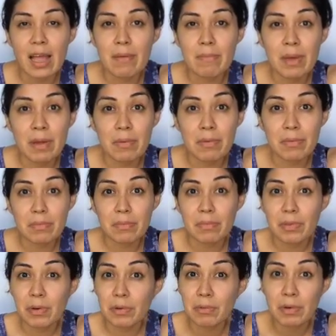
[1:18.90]
But
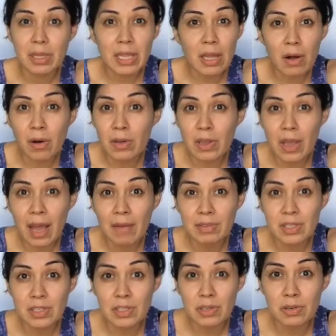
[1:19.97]
really all you have to
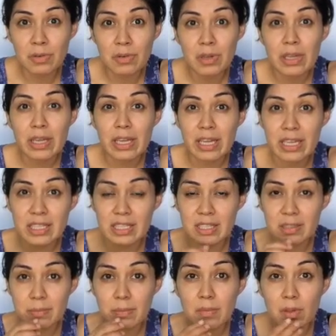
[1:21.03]
do is
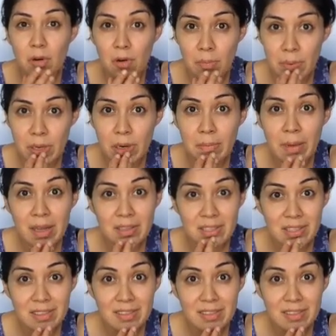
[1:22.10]
open your mouth,